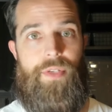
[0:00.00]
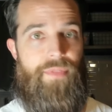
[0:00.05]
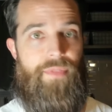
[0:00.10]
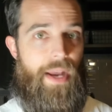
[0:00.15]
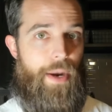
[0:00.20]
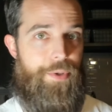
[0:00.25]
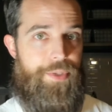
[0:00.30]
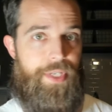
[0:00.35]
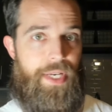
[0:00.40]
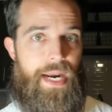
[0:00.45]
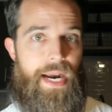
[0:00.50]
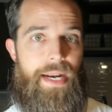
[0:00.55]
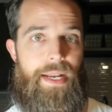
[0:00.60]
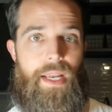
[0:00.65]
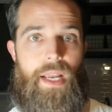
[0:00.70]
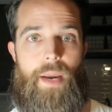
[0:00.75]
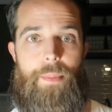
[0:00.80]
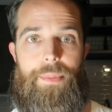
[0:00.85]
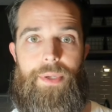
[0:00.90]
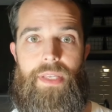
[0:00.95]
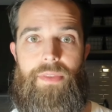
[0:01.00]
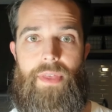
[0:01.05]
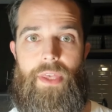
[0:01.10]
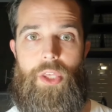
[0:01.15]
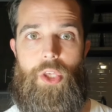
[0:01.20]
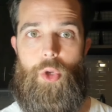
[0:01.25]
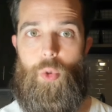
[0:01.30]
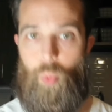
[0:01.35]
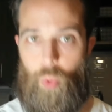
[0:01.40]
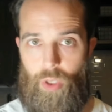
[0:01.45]
If that was the kind of company that
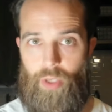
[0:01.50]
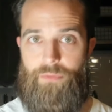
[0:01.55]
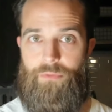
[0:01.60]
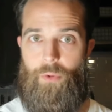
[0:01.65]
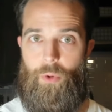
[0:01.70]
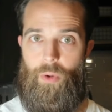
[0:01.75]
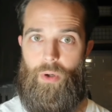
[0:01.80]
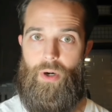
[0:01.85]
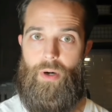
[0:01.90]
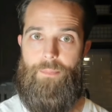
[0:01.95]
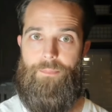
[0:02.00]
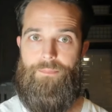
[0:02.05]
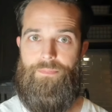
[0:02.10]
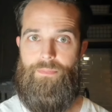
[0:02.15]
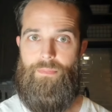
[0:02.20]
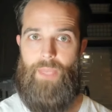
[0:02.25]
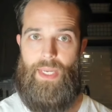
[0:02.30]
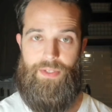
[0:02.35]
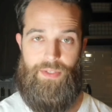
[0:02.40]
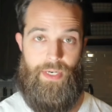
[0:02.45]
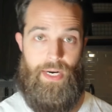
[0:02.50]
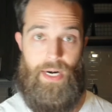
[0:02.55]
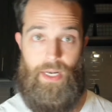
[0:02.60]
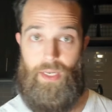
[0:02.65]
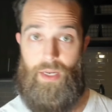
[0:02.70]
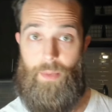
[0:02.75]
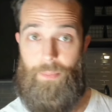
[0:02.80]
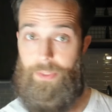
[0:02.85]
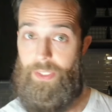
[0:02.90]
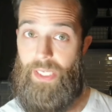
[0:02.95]
you worked for, that's the kind of
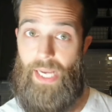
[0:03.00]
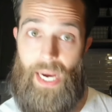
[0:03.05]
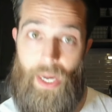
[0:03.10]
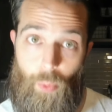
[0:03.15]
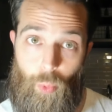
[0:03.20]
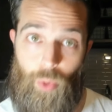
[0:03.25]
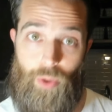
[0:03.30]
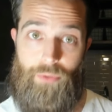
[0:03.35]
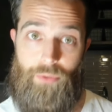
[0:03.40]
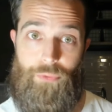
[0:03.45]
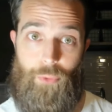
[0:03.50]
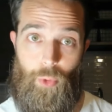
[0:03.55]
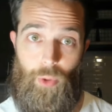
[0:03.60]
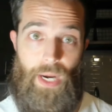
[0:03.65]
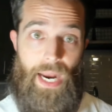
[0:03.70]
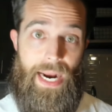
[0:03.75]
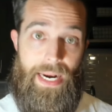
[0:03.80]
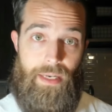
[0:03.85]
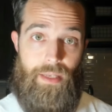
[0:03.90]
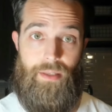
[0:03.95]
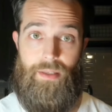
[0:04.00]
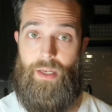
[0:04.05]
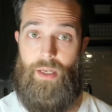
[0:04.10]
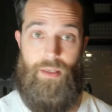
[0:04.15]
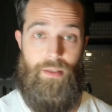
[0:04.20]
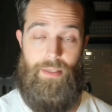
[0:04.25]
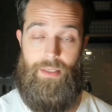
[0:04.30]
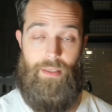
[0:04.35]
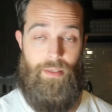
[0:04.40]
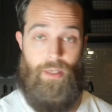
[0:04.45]
company I worked for. I did
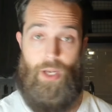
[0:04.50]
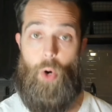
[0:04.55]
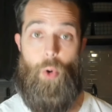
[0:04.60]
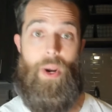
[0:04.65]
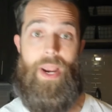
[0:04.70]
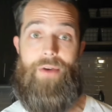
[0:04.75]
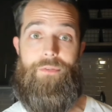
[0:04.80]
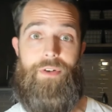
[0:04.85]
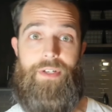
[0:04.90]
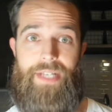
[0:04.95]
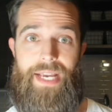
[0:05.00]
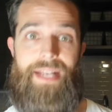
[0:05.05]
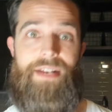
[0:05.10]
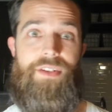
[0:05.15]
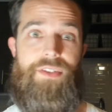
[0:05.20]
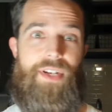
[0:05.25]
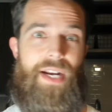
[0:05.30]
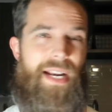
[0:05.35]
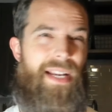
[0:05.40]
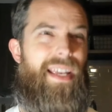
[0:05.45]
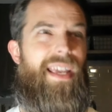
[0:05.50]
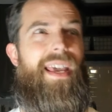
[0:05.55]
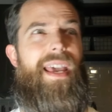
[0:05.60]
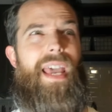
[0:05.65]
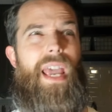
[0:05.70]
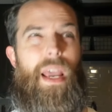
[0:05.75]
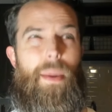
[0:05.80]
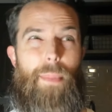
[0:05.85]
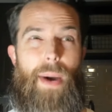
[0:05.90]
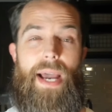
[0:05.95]
go every day deciding,
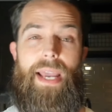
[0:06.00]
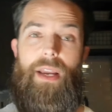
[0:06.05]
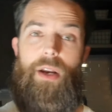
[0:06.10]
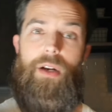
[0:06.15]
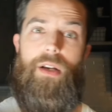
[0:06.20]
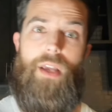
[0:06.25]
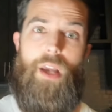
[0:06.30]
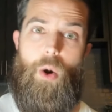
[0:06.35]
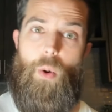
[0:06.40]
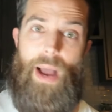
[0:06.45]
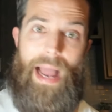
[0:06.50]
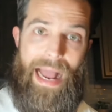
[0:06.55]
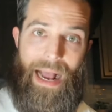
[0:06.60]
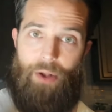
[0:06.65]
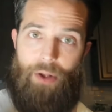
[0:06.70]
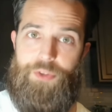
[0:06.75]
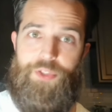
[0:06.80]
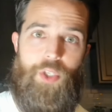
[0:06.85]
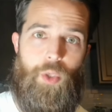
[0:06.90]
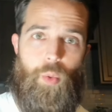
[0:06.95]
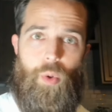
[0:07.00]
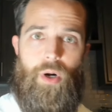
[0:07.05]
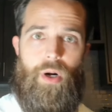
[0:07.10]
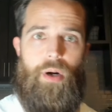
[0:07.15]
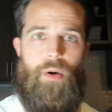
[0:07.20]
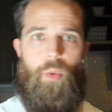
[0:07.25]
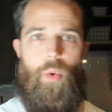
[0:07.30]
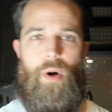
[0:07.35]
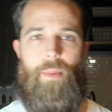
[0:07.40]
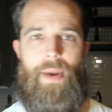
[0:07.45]
am I going to go out to work
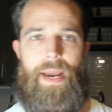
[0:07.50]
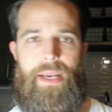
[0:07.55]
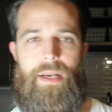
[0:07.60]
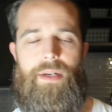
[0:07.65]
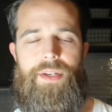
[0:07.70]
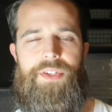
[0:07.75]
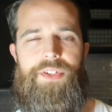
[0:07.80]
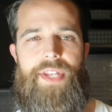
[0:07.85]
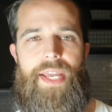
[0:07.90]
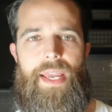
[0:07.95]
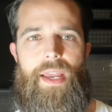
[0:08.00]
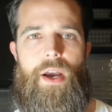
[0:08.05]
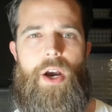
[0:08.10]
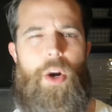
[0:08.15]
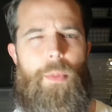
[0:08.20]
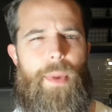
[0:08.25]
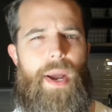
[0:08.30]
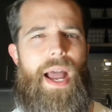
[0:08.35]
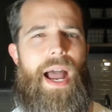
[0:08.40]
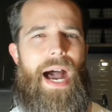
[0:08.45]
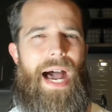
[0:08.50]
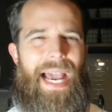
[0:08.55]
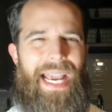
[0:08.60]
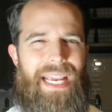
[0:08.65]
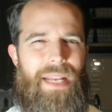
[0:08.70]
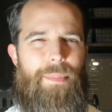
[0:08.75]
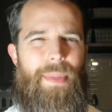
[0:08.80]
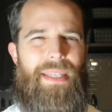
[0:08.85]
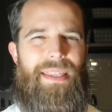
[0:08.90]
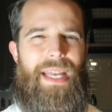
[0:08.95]
or am I going to stay at home? I
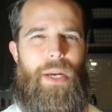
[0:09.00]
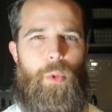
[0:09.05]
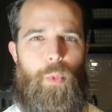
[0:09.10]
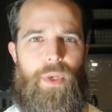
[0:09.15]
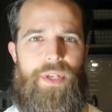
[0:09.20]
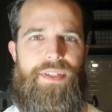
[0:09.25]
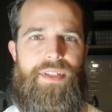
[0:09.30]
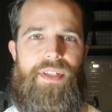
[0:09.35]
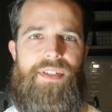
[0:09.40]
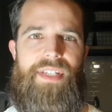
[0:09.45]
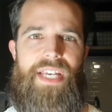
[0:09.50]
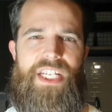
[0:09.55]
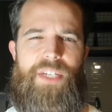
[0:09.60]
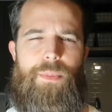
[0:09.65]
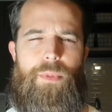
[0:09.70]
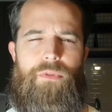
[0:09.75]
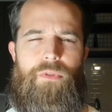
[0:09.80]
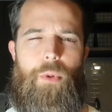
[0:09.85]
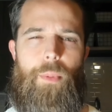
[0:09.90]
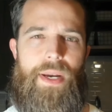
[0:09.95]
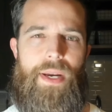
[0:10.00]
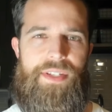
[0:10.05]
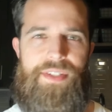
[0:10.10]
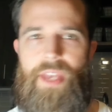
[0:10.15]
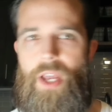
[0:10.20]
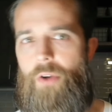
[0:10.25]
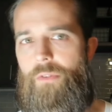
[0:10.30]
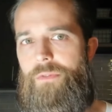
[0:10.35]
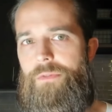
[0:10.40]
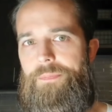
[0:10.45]
could make that risk assessment for
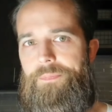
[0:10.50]
myself.